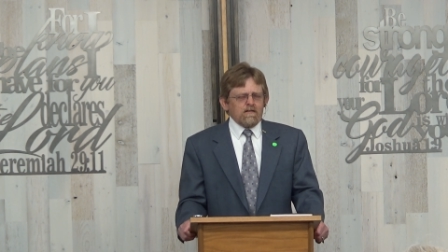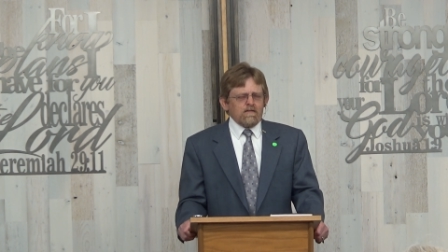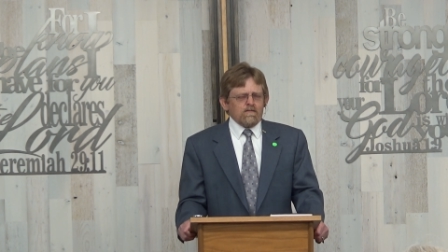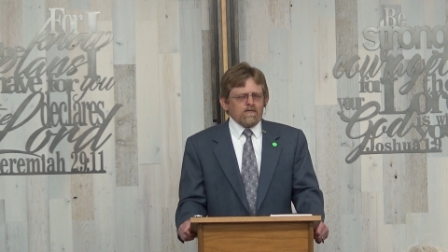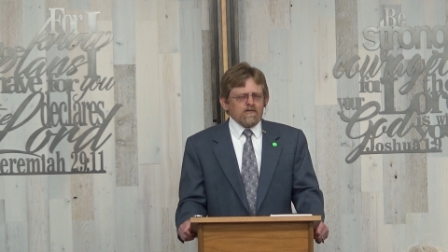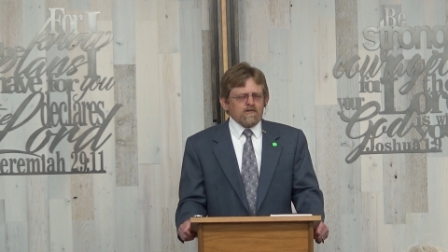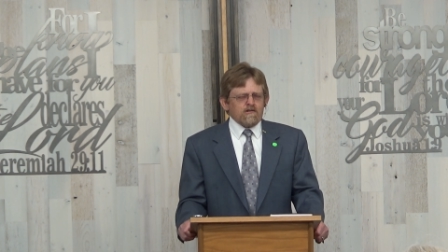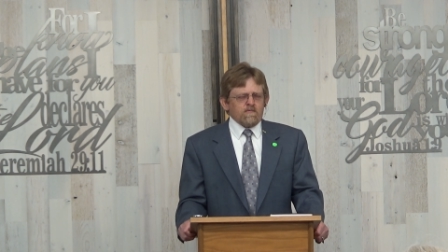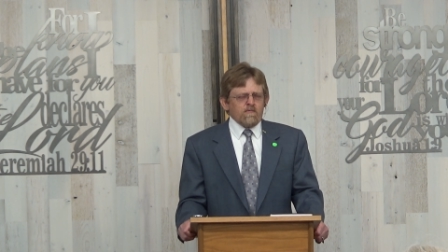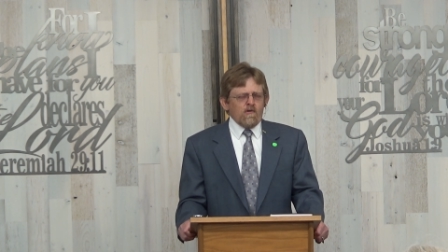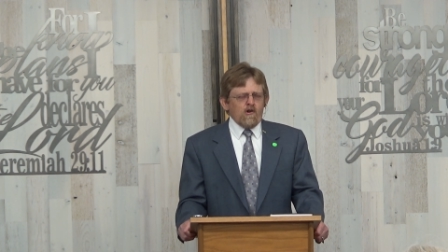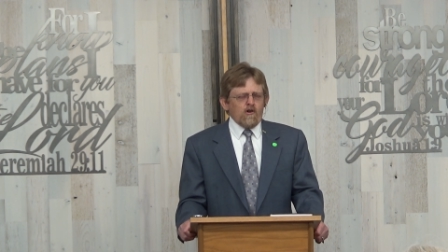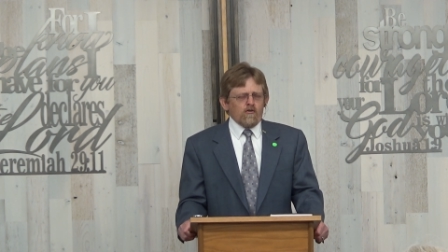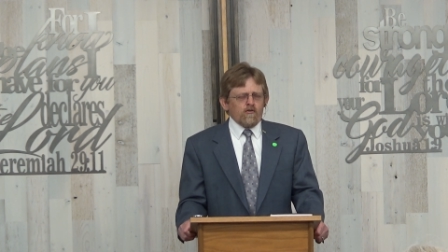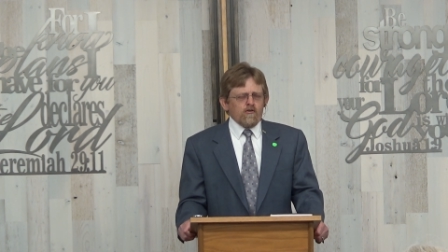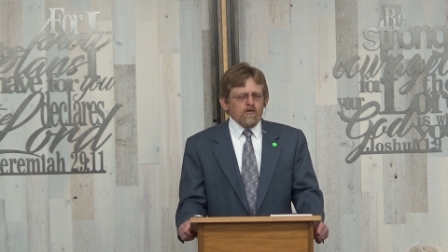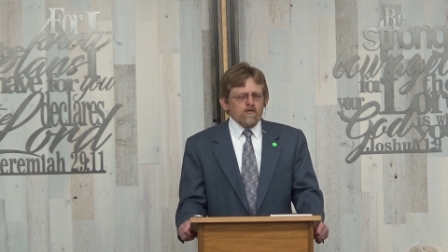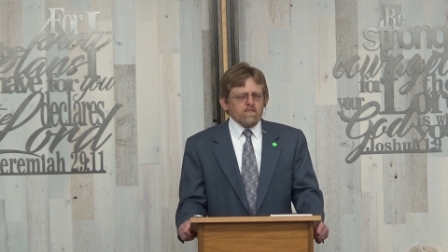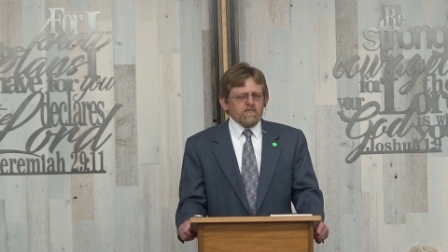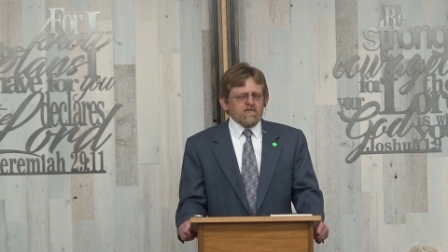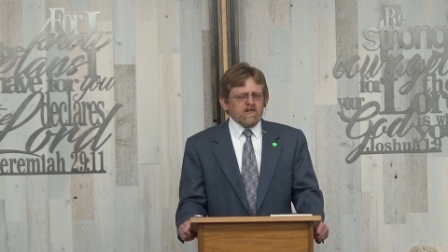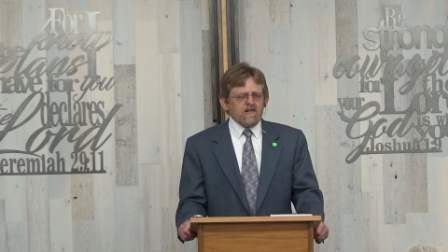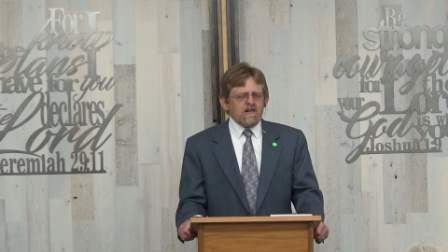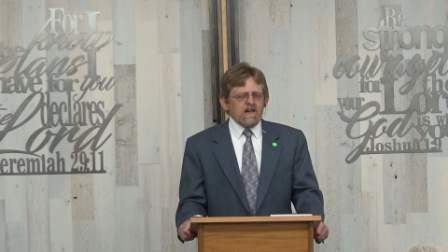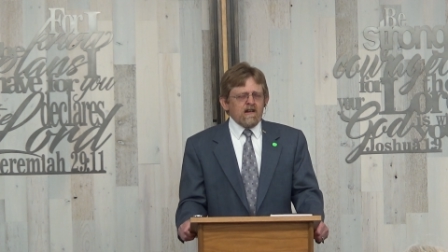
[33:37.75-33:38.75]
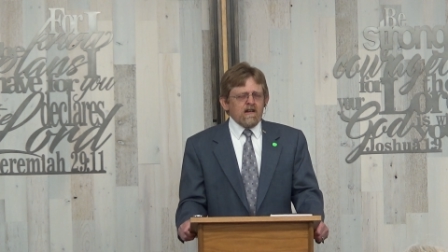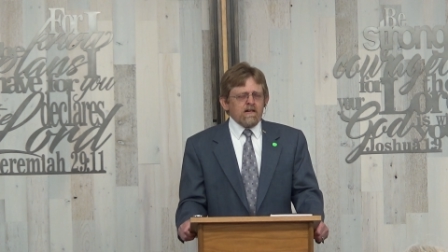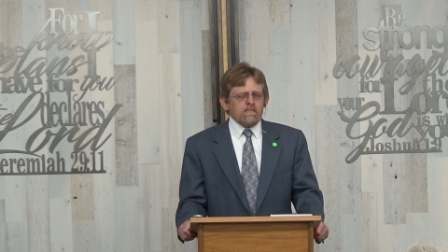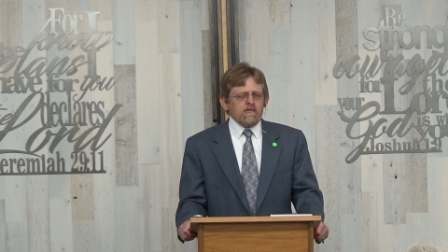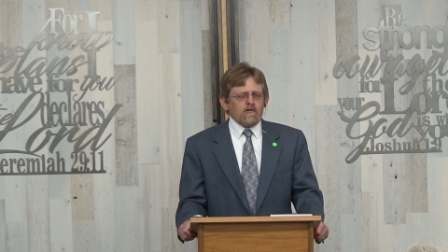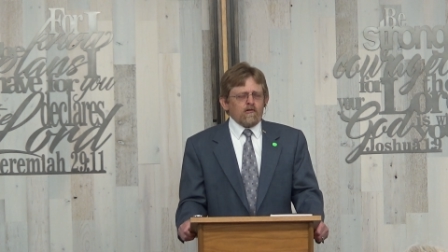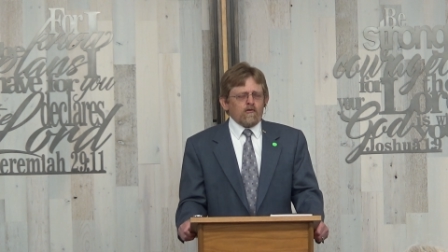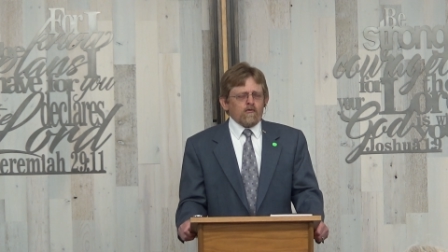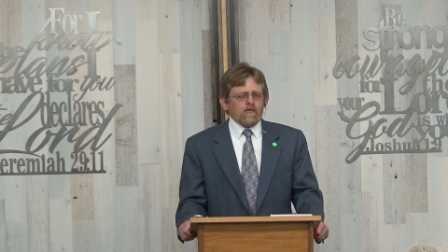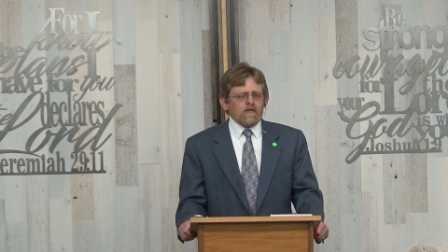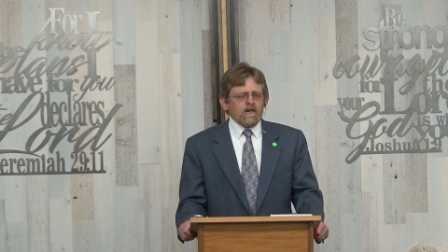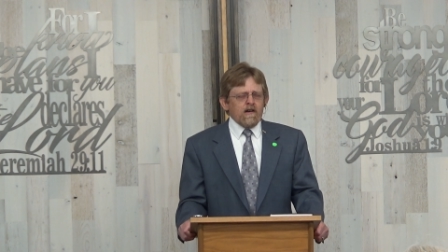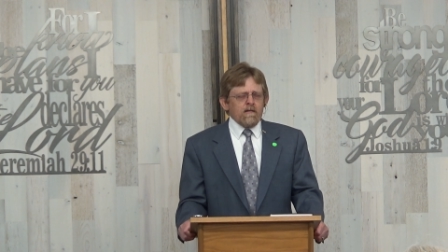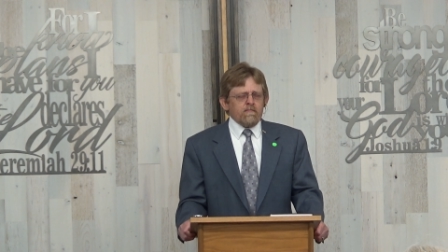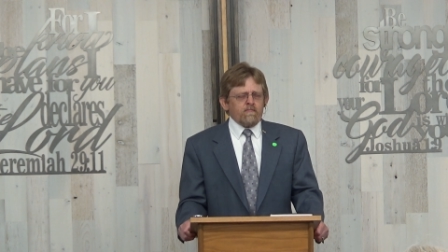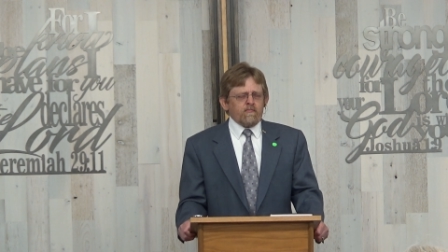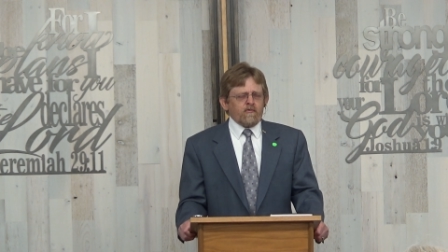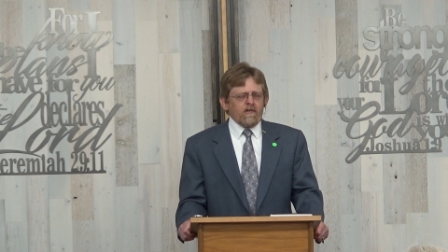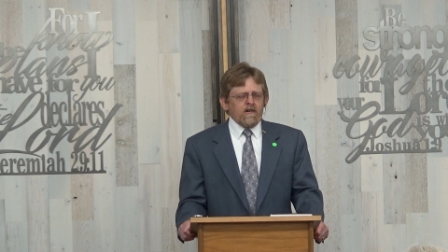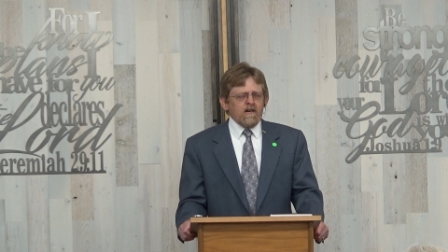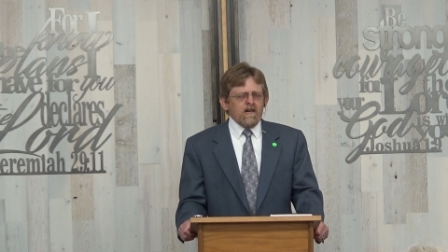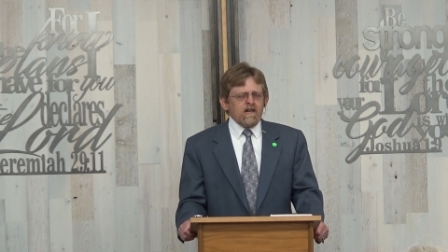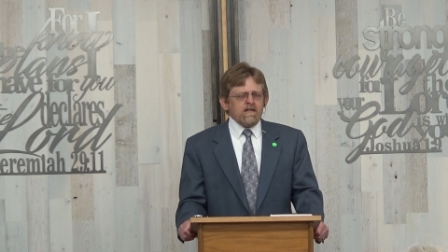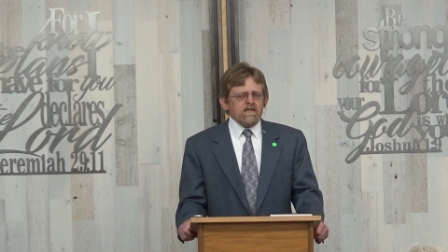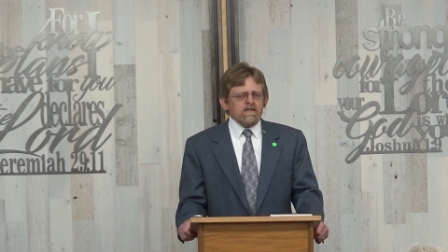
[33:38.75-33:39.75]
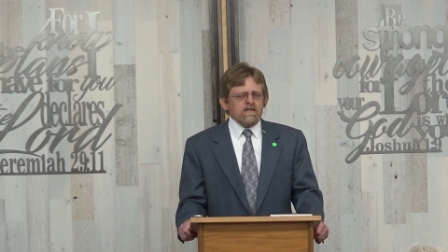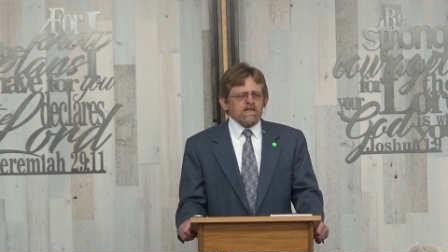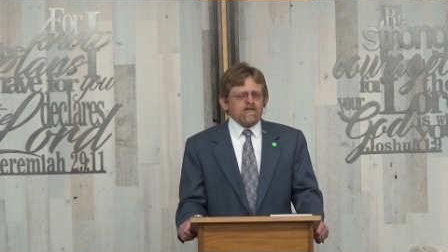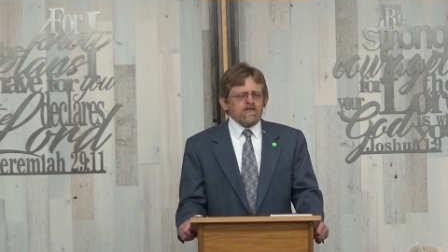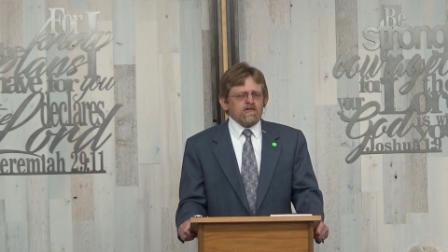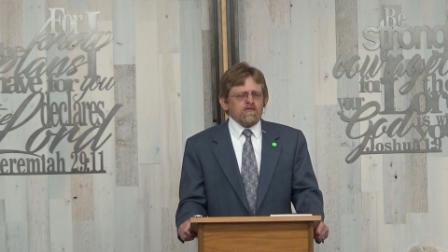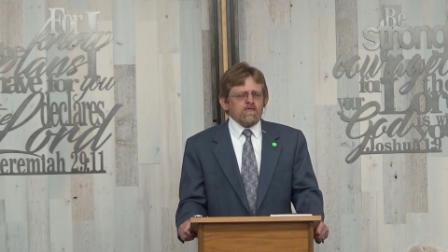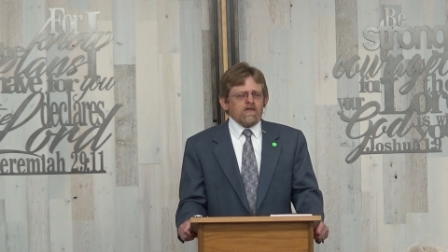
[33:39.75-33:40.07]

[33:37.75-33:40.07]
our small group today, but Lord, I pray that